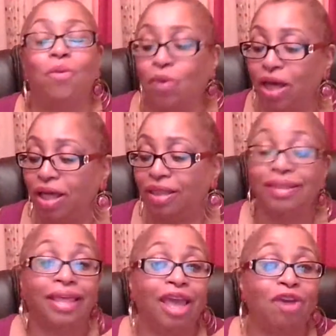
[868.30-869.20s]

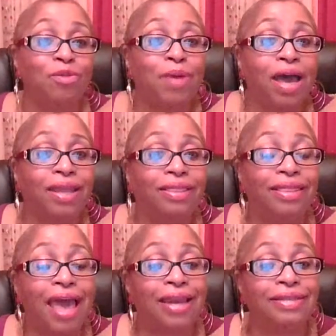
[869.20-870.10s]
Well, everybody,
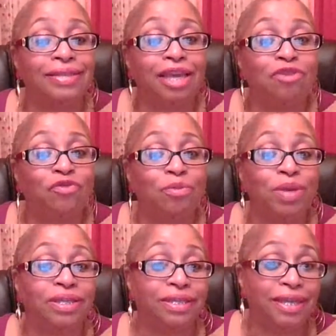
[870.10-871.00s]
that is it for
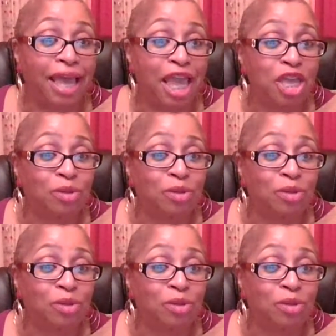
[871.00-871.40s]
me today.